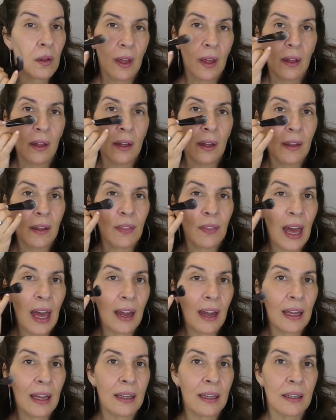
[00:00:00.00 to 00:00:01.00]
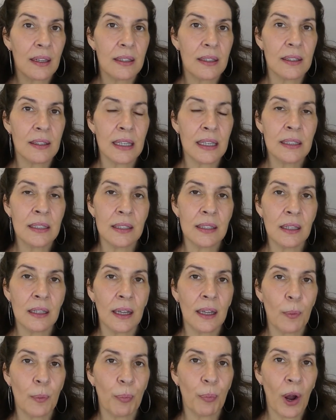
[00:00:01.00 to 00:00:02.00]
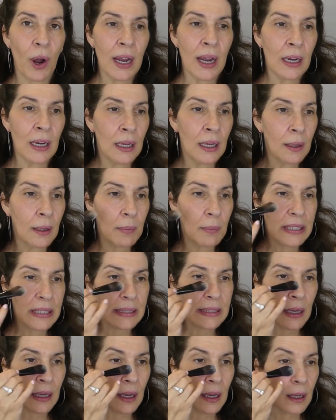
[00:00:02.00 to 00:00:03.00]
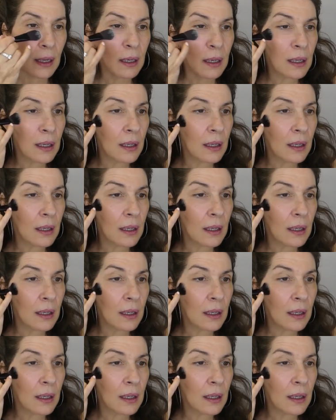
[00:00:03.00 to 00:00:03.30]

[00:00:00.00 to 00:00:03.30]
Look at that, it is instantly brightening my skin.